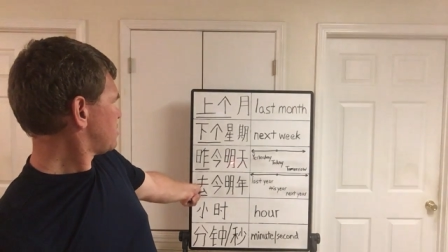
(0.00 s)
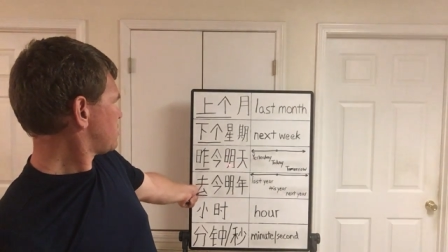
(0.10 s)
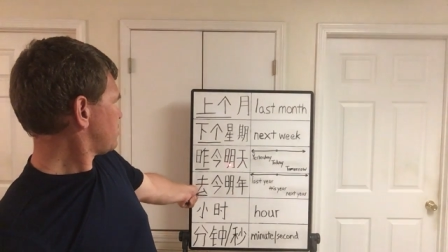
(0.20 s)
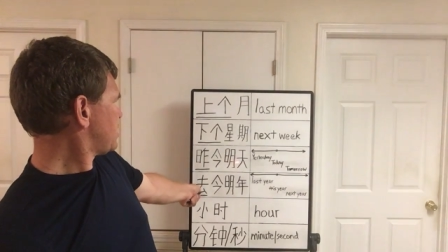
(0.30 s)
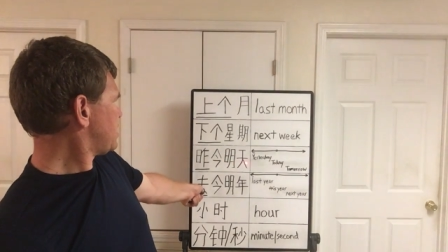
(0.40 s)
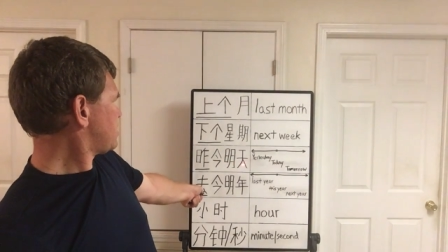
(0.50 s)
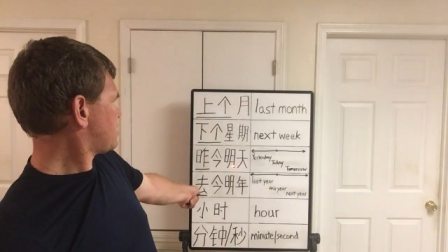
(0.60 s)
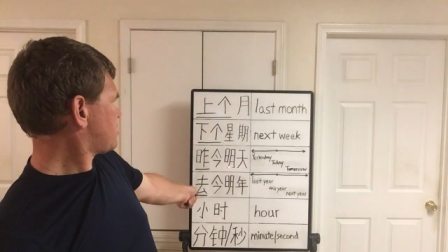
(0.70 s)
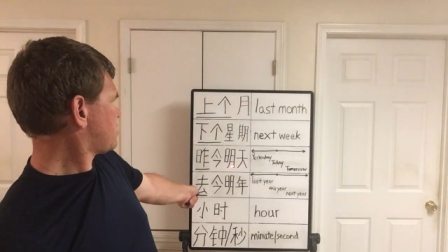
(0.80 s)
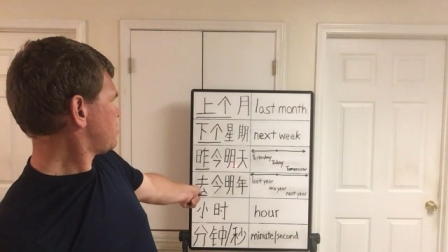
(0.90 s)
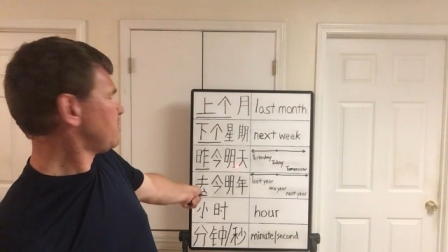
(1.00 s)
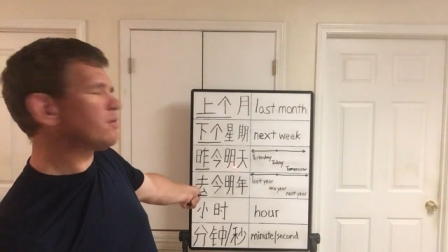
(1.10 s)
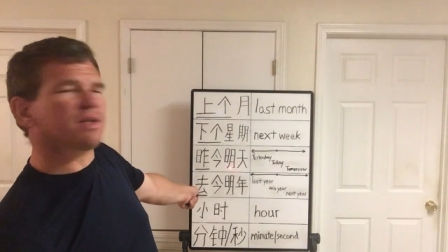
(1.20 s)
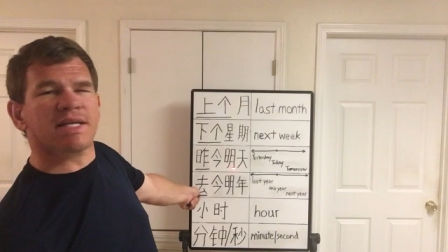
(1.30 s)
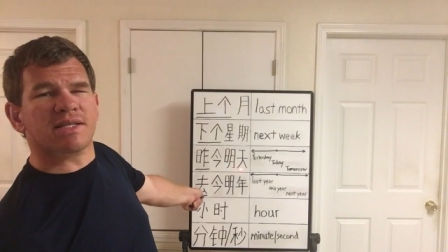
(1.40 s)
So these
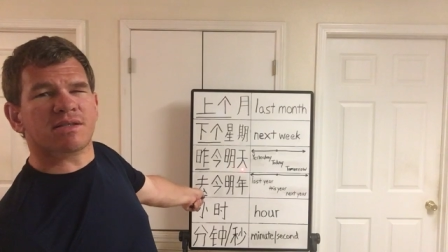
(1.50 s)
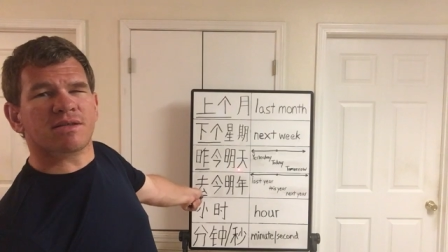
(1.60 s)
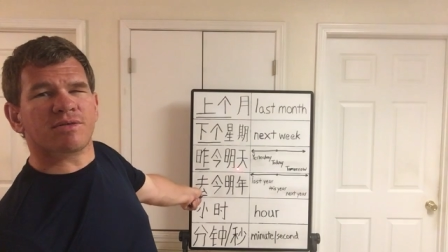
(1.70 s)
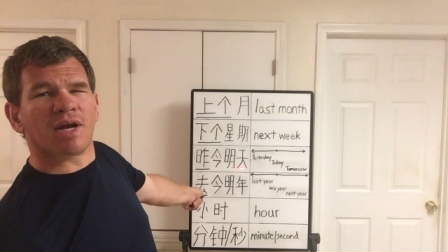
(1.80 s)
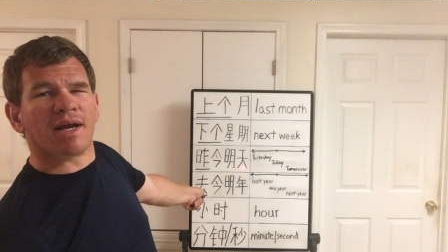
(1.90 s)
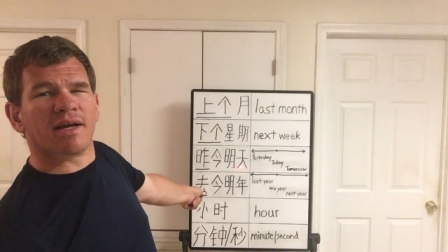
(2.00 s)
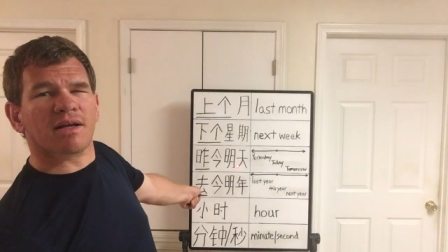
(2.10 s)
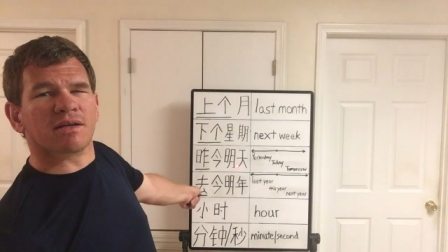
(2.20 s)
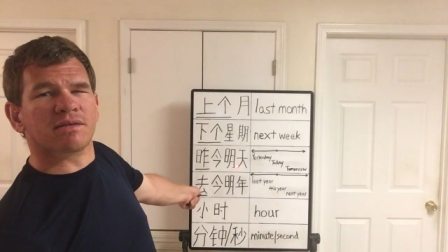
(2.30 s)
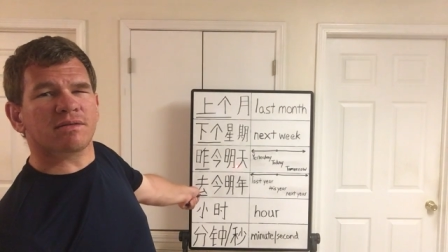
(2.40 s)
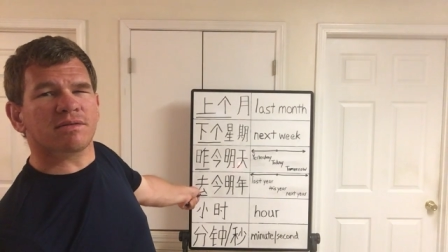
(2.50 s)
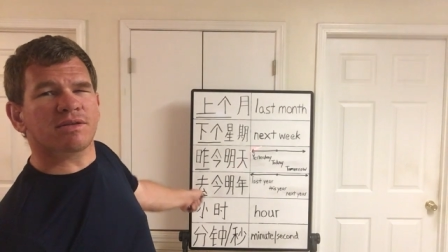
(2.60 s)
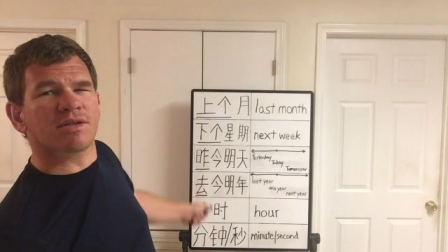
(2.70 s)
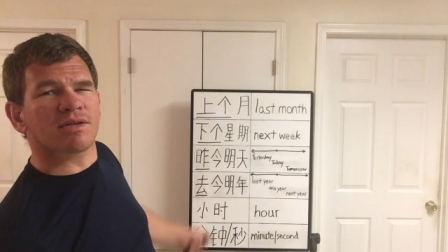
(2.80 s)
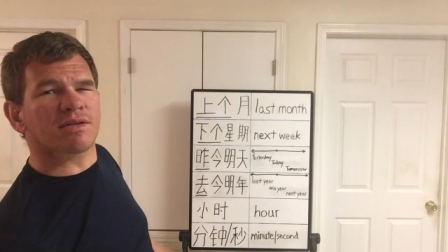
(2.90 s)
two these two right here
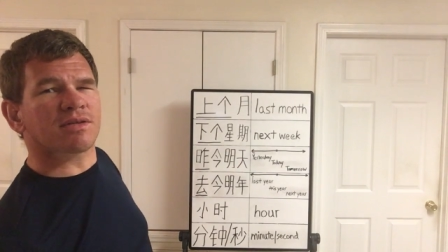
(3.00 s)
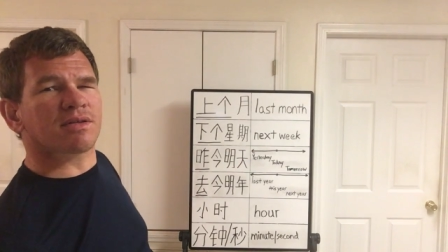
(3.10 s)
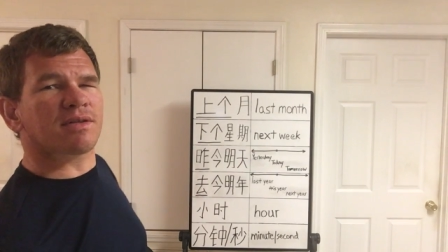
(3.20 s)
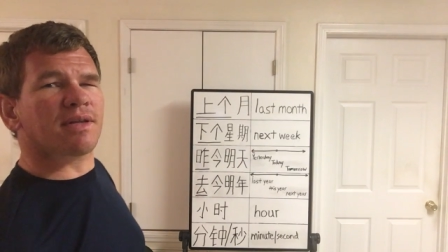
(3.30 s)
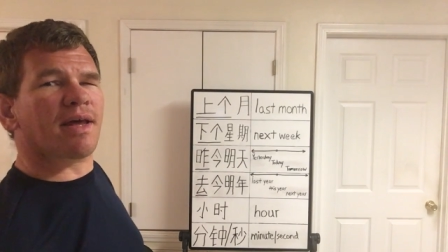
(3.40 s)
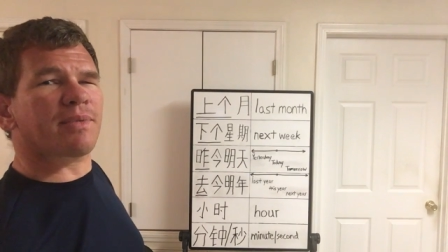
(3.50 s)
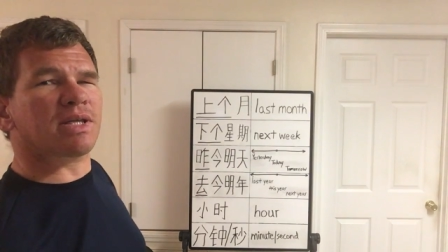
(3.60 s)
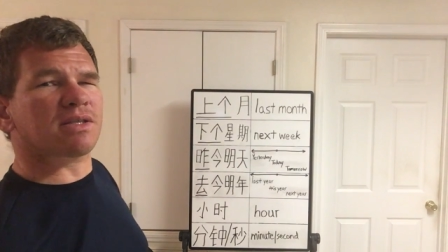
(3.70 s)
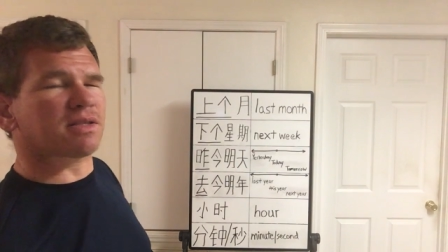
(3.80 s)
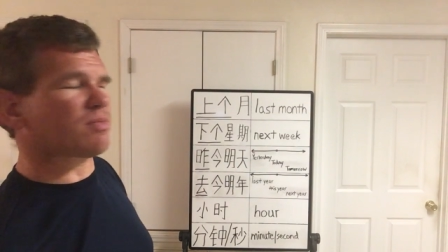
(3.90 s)
that means